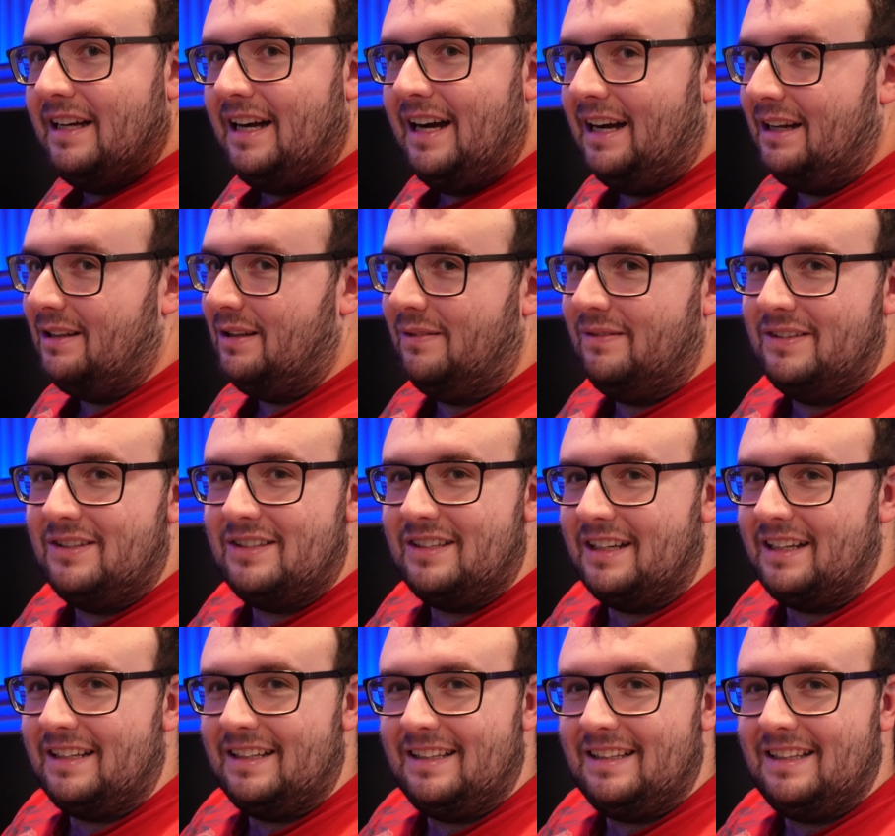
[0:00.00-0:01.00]
I love this
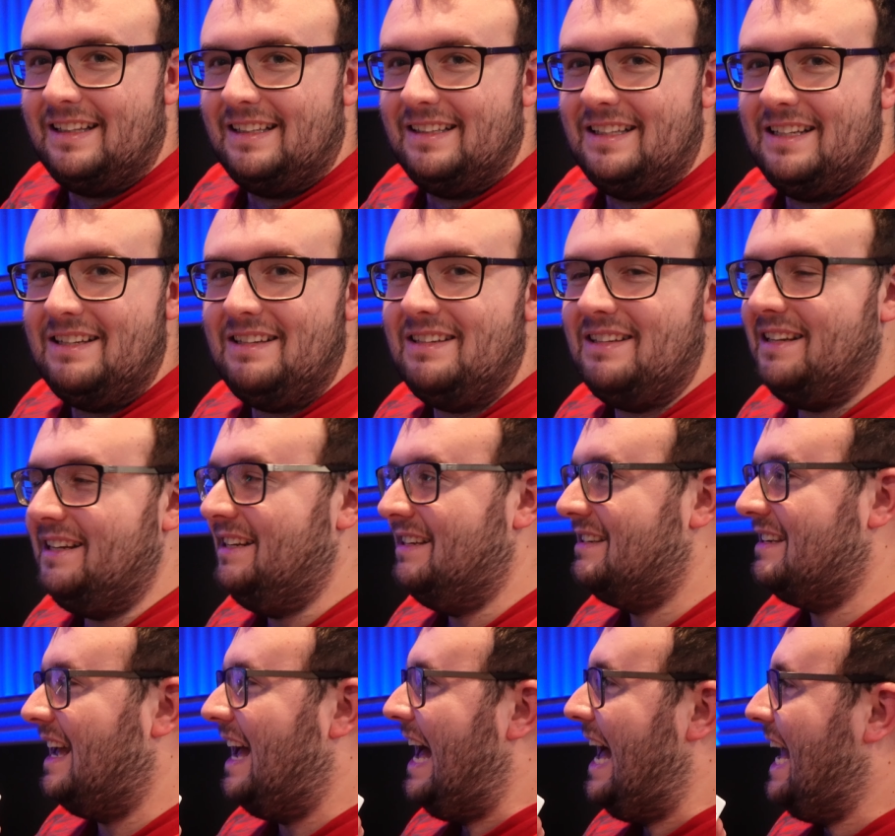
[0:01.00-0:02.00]
thing this
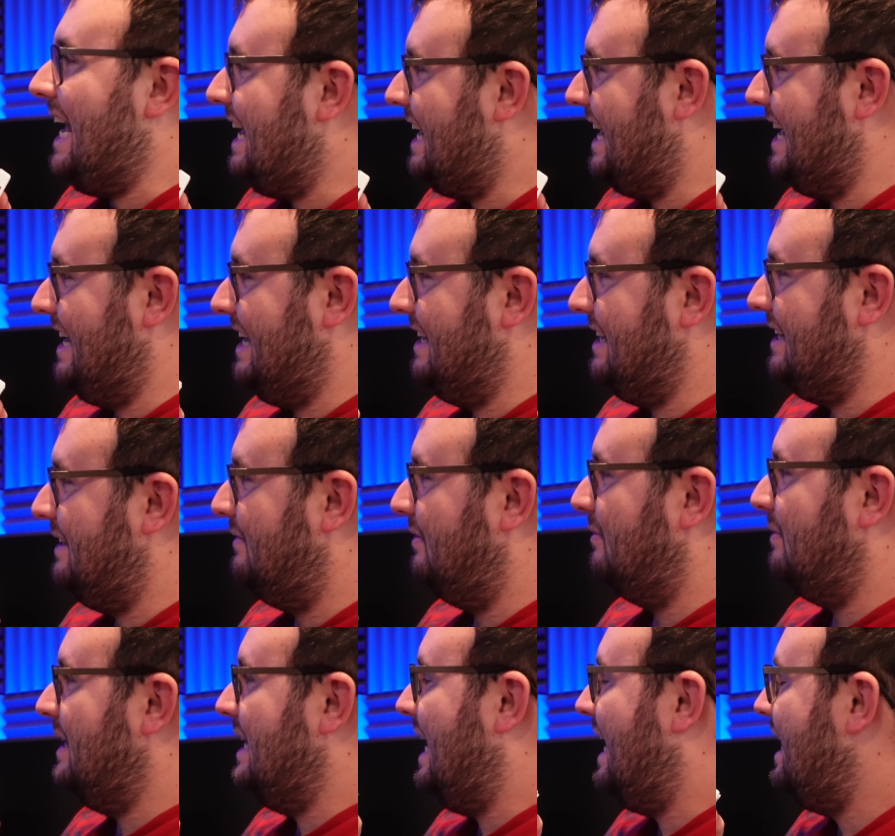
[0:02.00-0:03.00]
is eye candy for
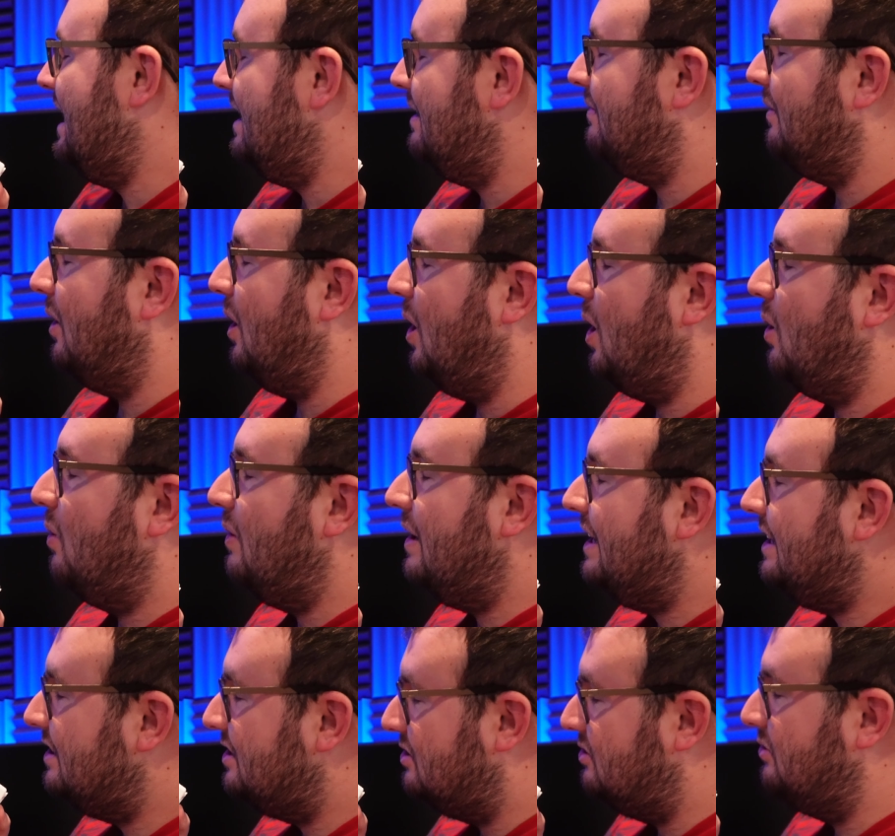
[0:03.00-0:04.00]
me. I have
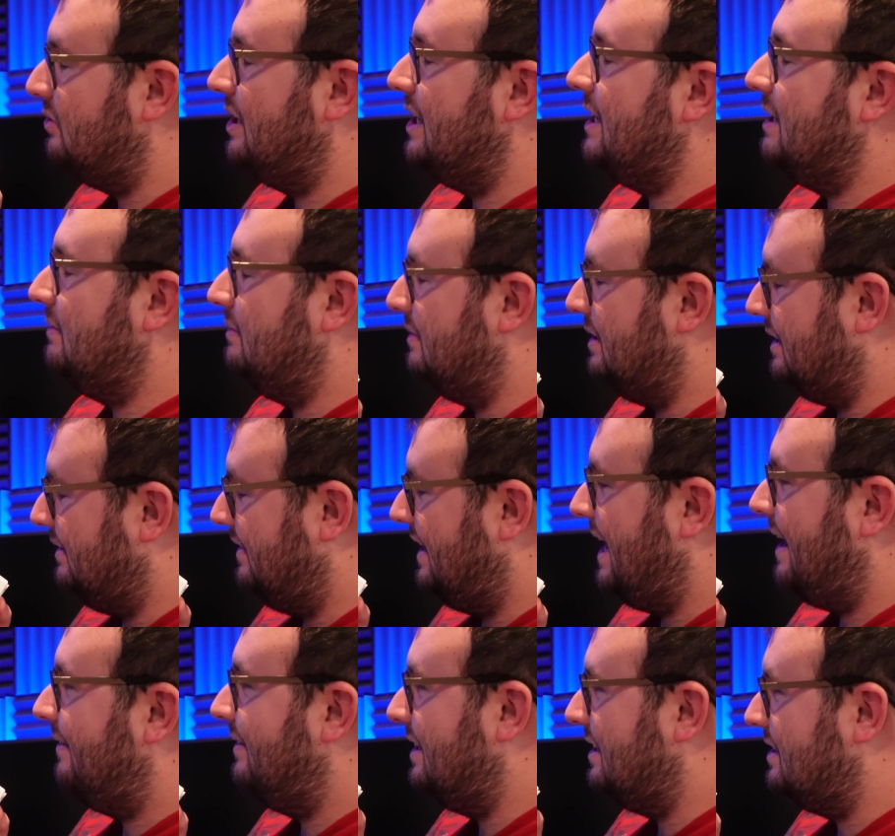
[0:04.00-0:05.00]
always dreamed of
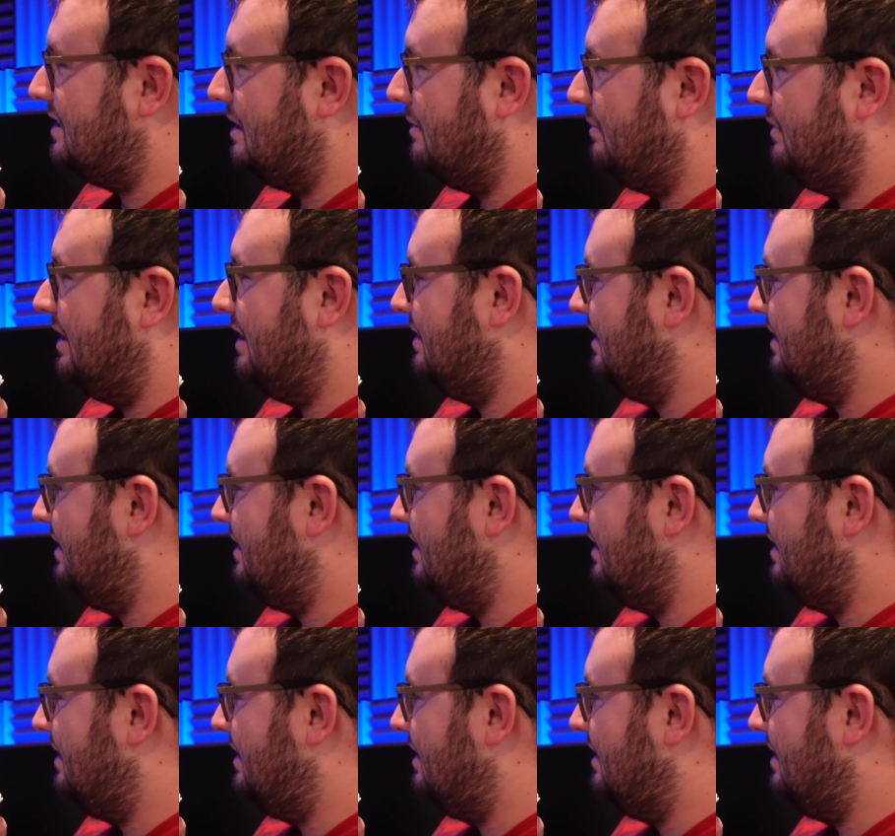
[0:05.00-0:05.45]
having something